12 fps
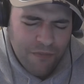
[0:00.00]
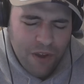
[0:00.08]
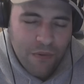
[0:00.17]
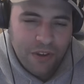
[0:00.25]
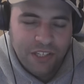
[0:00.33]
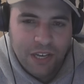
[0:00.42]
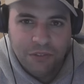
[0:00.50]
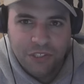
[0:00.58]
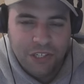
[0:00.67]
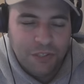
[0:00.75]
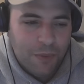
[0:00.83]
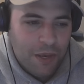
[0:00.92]
fairy tale,
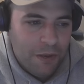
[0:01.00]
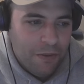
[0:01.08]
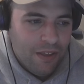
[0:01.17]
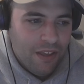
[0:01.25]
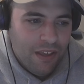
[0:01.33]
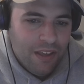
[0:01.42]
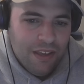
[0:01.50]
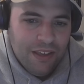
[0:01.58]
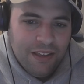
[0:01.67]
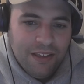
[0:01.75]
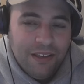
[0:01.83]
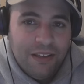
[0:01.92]
excuse me,
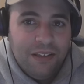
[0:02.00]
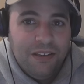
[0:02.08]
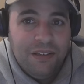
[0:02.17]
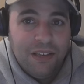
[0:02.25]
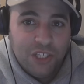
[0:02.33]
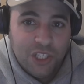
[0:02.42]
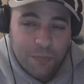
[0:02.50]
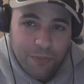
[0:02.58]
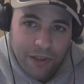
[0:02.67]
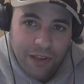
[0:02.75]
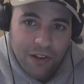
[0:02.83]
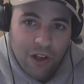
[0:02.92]
get
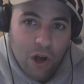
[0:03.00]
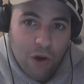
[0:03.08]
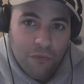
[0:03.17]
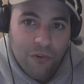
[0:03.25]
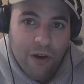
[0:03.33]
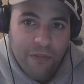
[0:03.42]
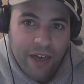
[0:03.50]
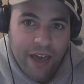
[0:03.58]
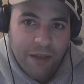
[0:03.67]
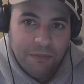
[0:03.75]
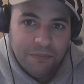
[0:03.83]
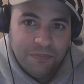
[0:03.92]
split in half like
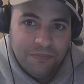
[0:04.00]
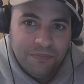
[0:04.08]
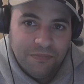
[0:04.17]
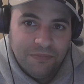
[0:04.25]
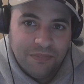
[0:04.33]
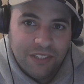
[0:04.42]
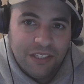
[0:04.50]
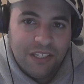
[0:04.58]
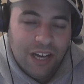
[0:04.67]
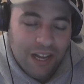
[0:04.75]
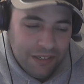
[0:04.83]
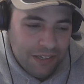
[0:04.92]
that.
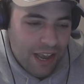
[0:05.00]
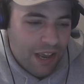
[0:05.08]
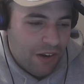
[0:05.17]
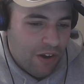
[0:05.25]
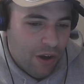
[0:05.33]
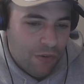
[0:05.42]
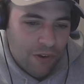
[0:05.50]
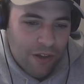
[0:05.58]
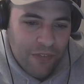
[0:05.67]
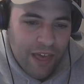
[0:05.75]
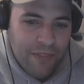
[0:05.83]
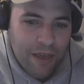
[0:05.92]
Cut down in half
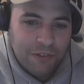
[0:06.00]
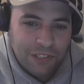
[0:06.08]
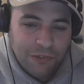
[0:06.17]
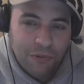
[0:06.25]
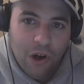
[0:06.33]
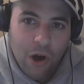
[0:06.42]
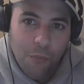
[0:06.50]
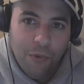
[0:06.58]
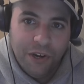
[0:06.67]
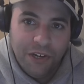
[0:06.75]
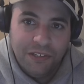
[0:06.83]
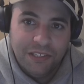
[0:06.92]
like that. That was a little
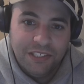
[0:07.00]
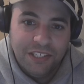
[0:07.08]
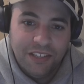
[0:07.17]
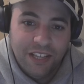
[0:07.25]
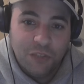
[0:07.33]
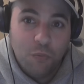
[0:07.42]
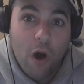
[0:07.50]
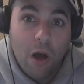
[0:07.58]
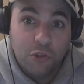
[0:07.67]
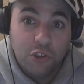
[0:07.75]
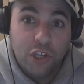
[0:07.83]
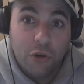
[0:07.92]
heartbreaking to see. That's why I
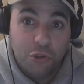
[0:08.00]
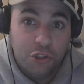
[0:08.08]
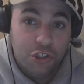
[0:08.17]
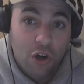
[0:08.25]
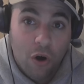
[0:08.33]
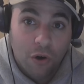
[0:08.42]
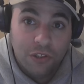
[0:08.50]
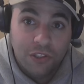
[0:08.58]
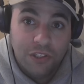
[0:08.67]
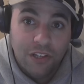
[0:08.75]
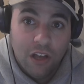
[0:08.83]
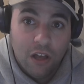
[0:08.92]
was so
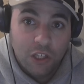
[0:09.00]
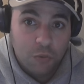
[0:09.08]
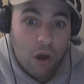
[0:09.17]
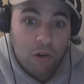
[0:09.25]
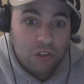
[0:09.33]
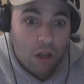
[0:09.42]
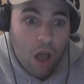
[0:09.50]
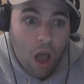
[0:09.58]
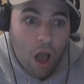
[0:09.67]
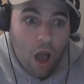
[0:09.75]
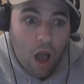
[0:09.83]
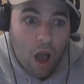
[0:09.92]
shocked. That's why I was like,